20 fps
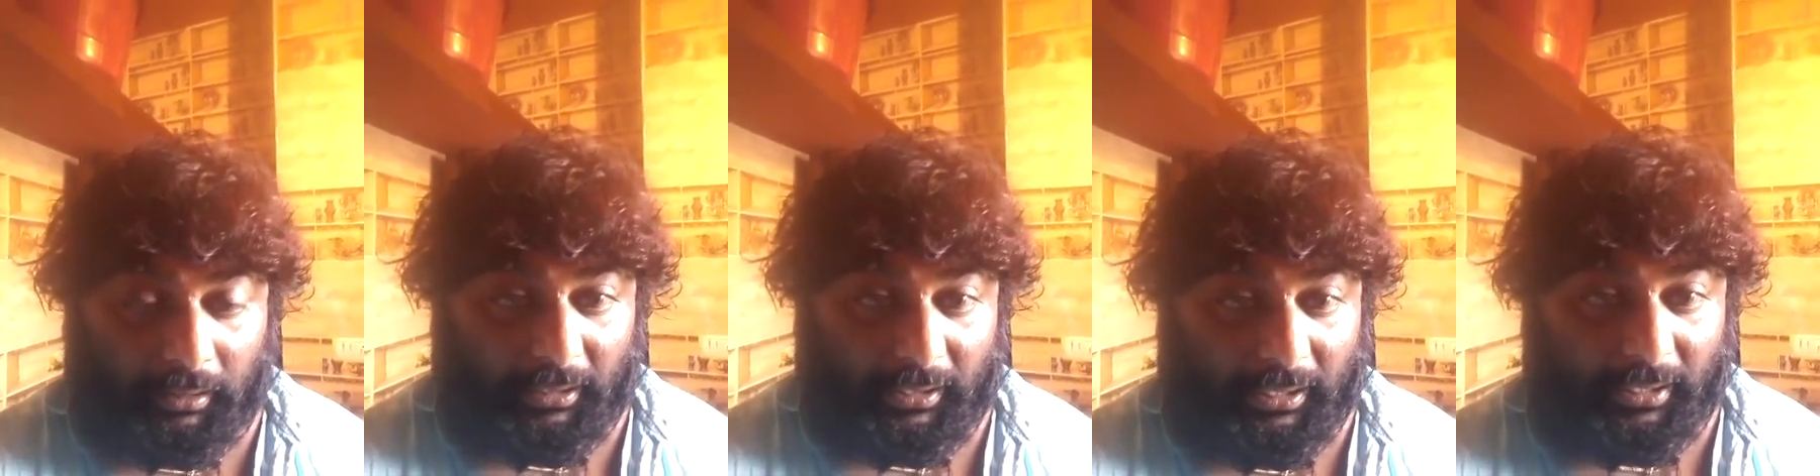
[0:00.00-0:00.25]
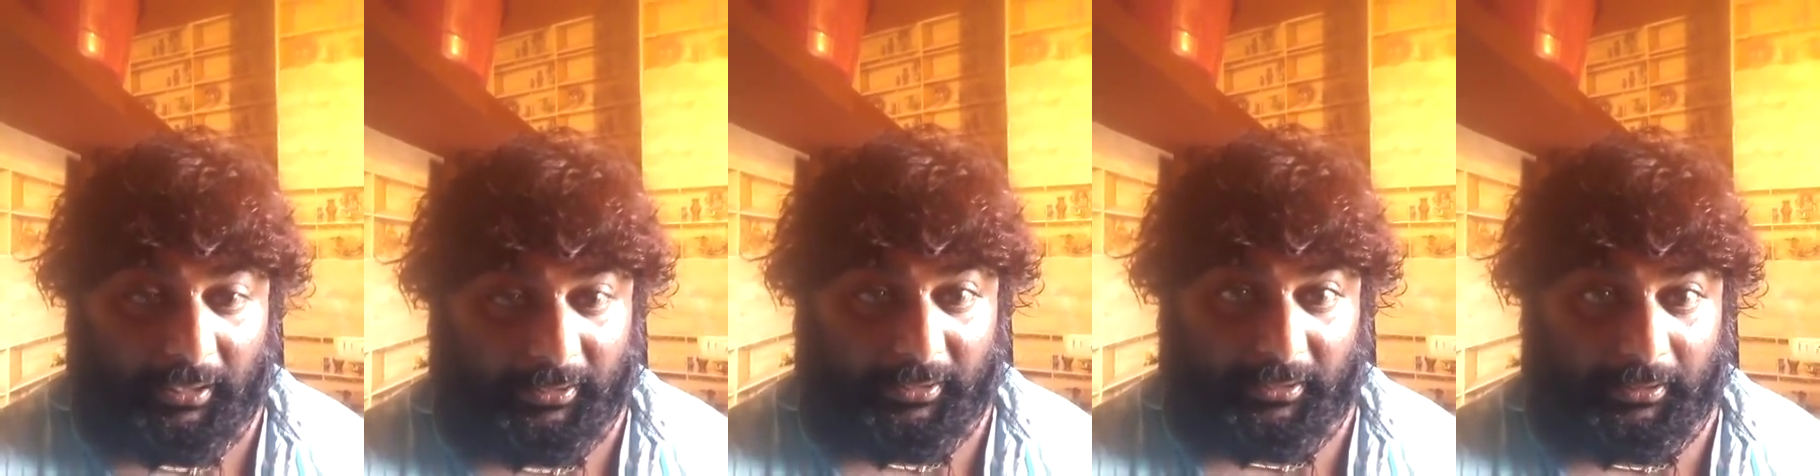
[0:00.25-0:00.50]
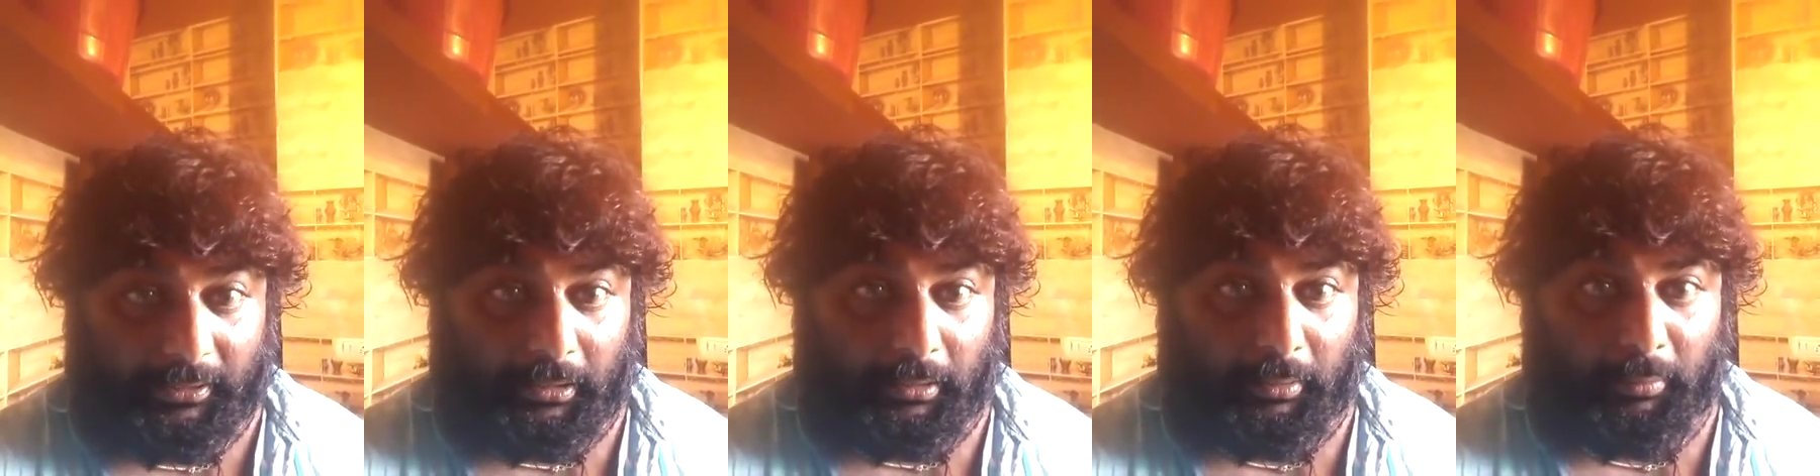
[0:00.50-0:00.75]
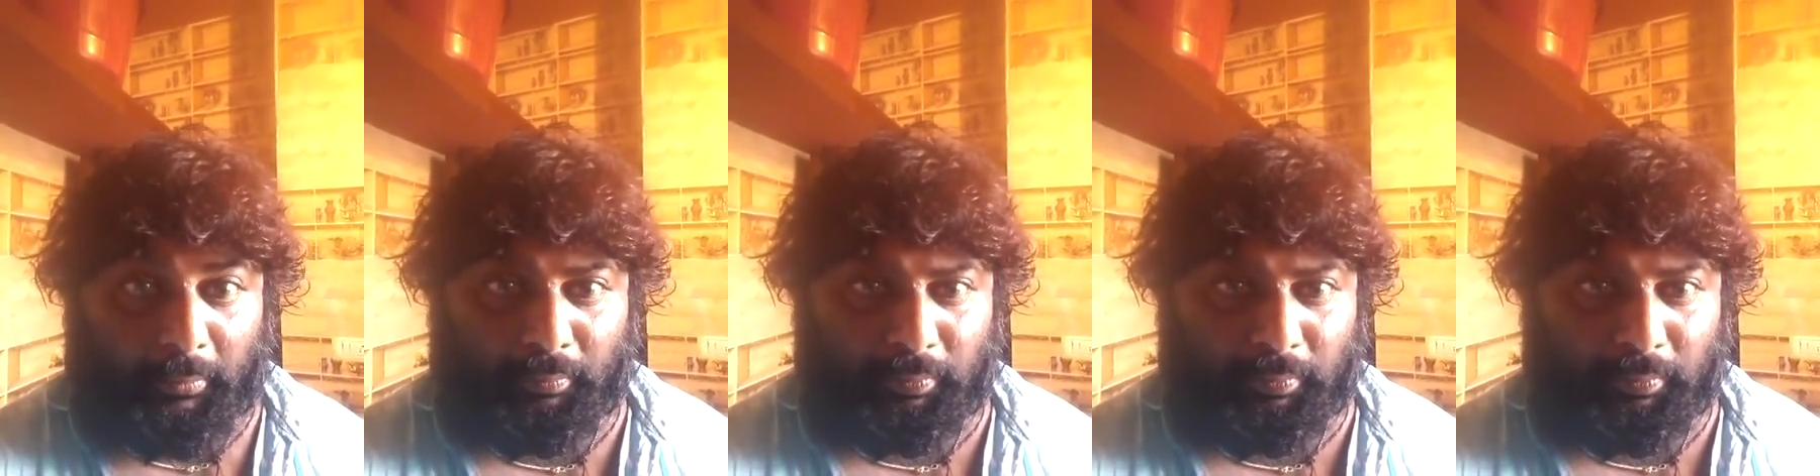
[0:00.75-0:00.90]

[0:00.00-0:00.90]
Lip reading: I like it,